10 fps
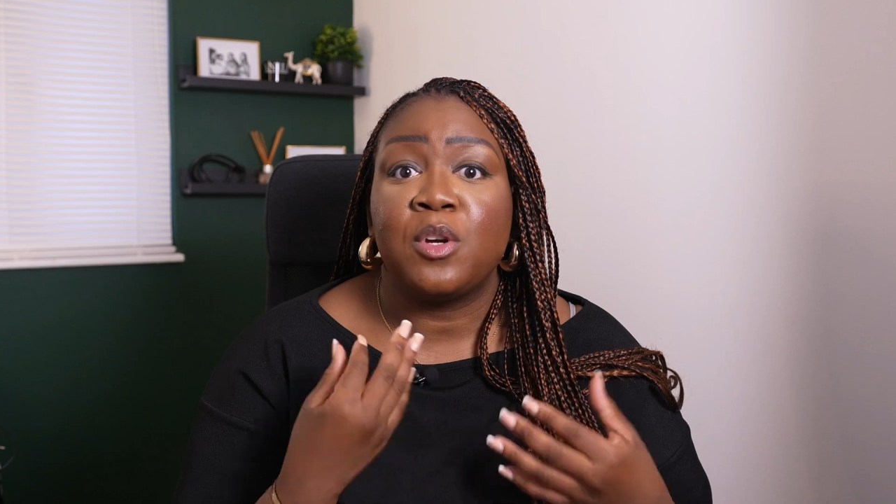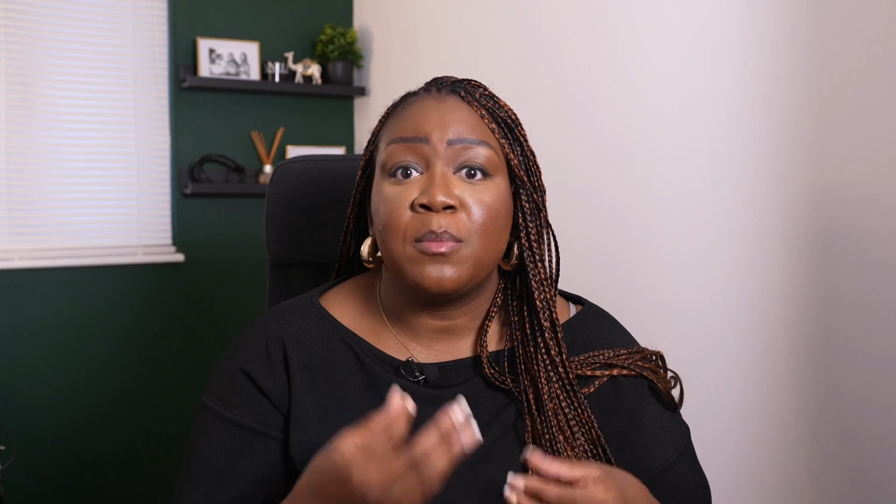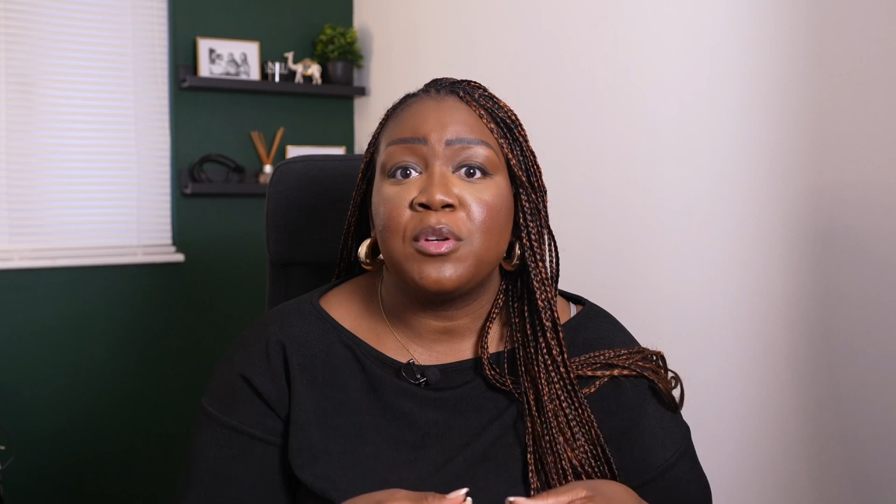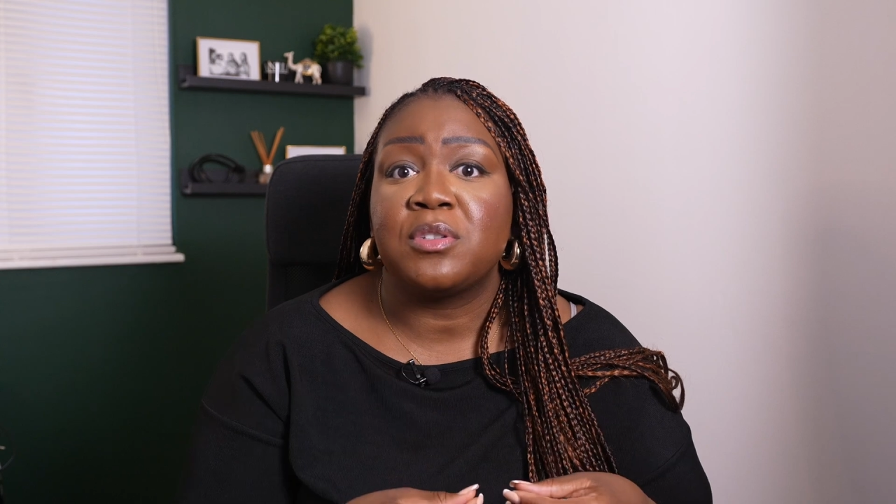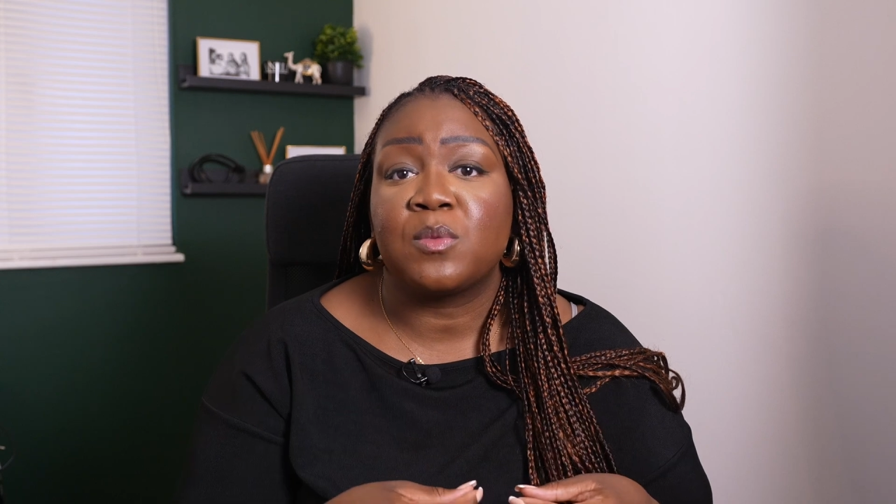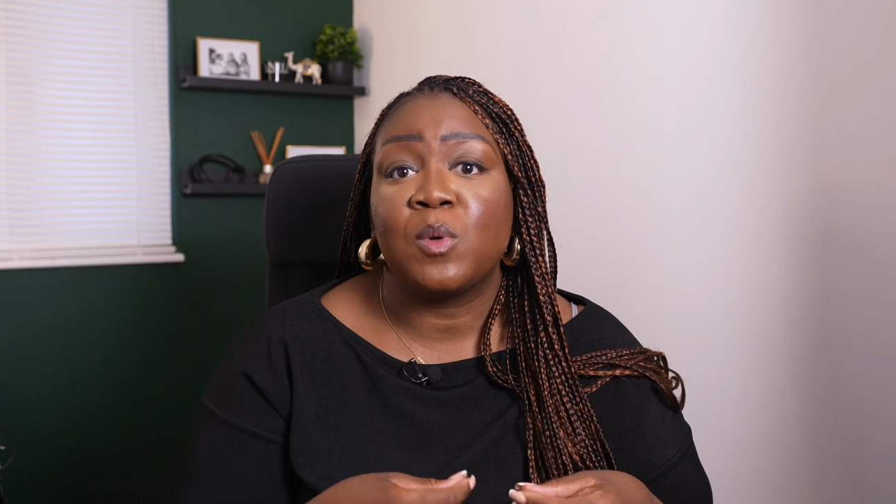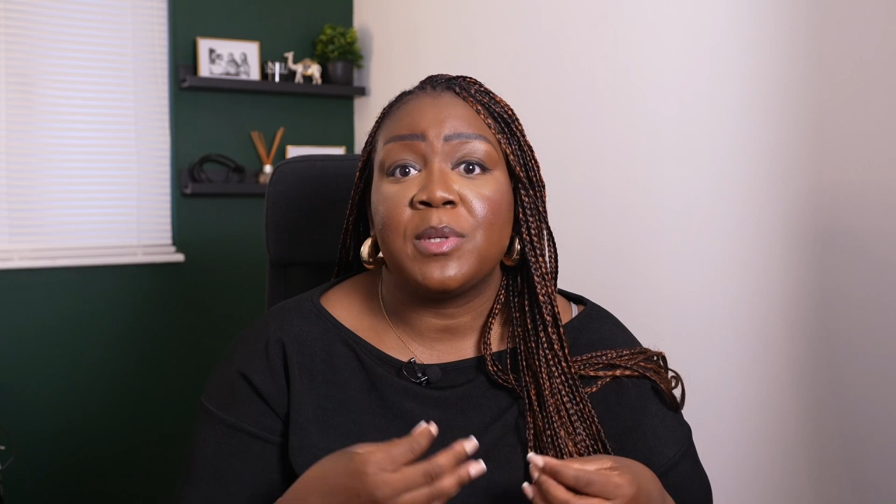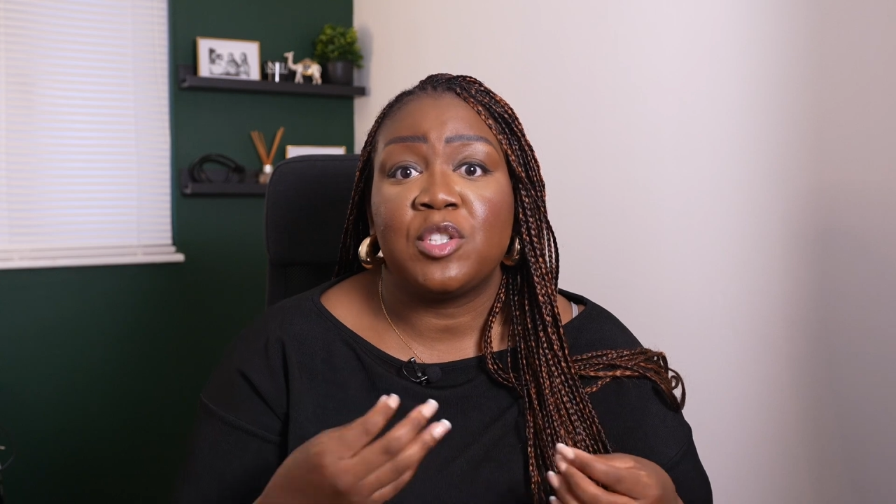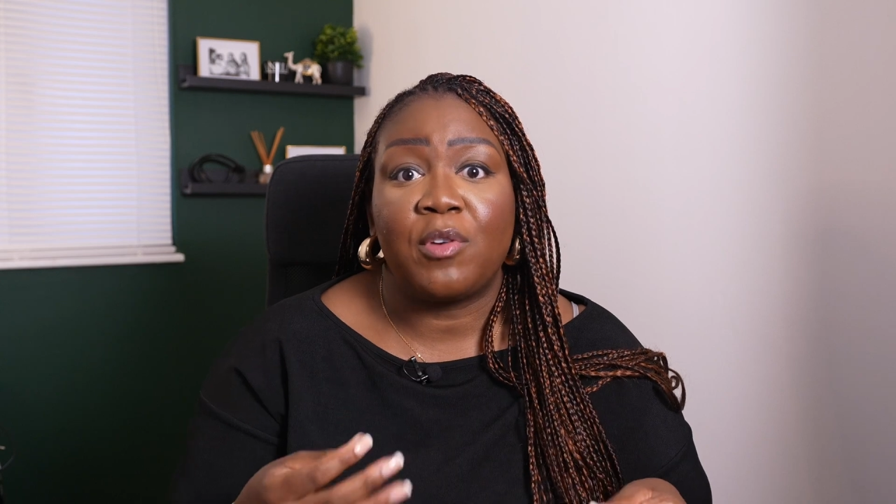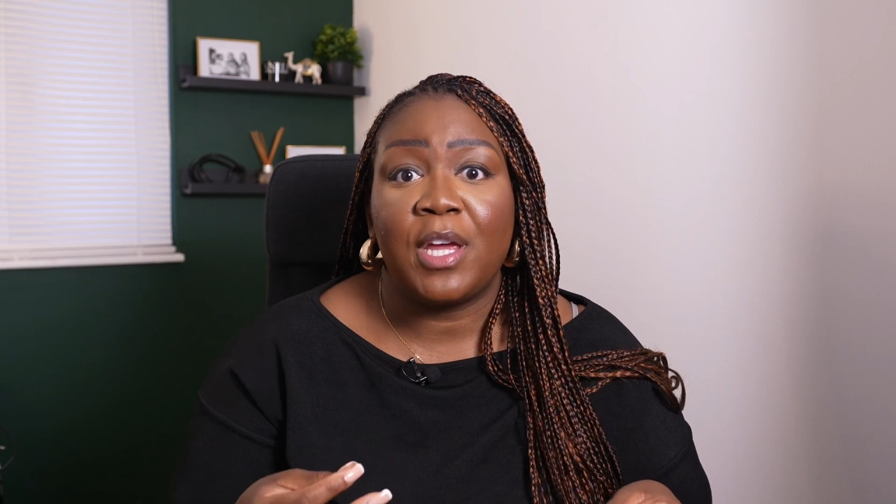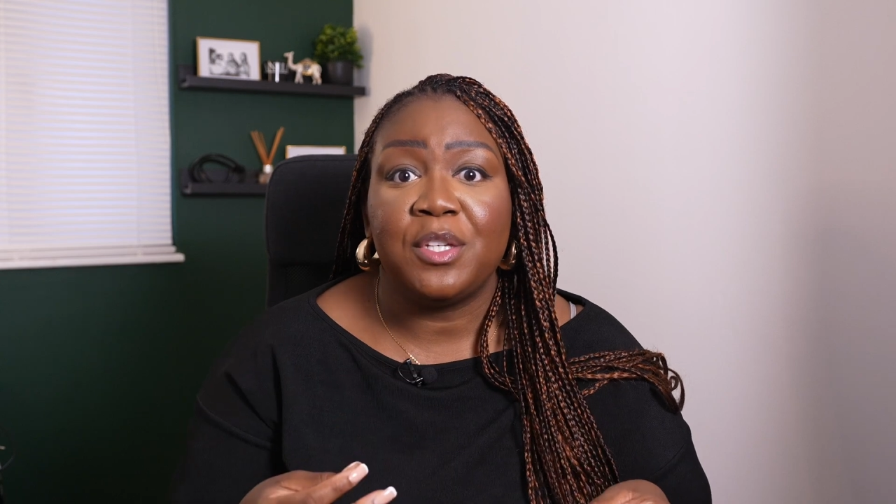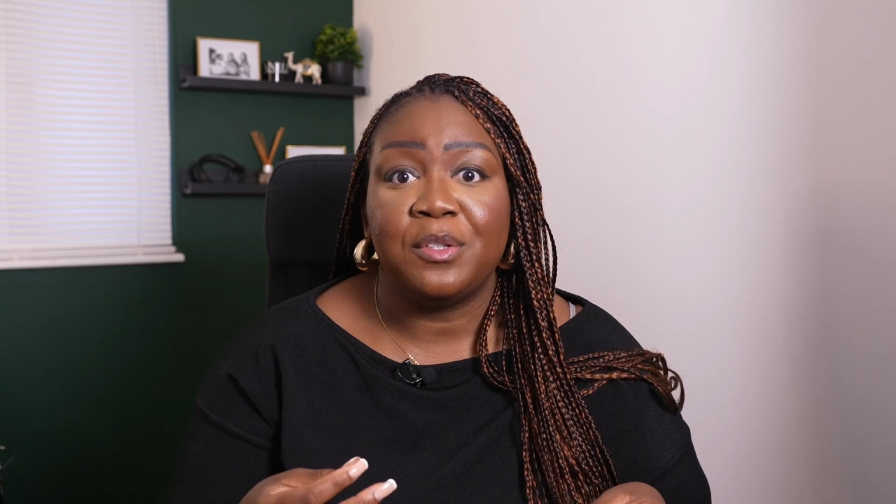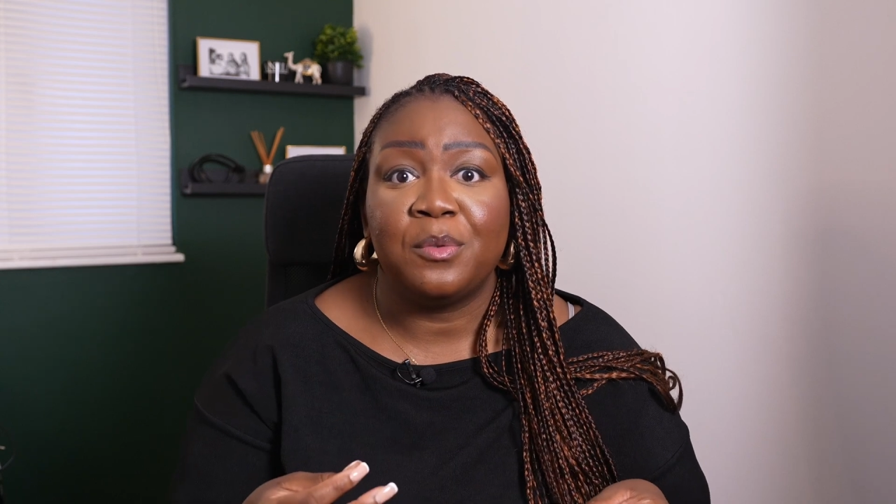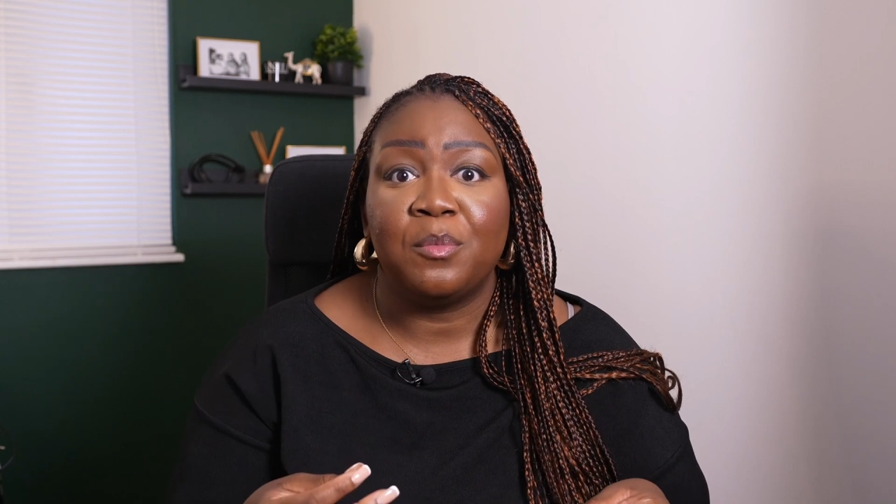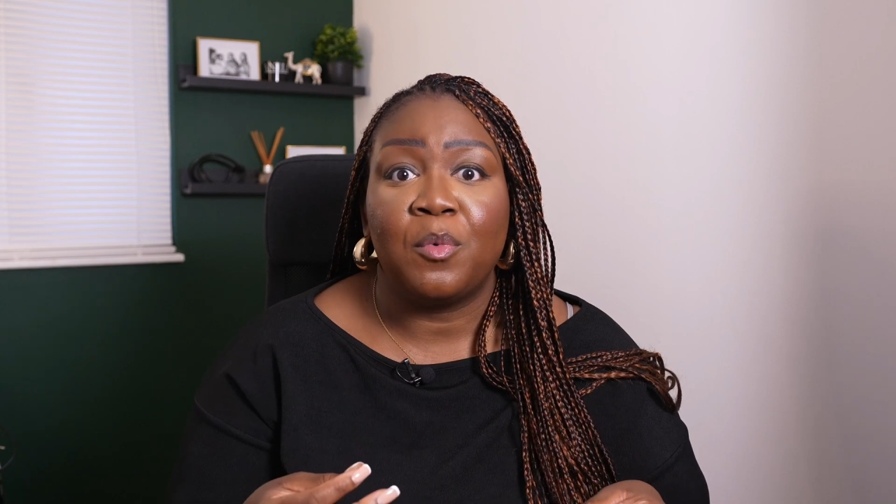emotions will betray you.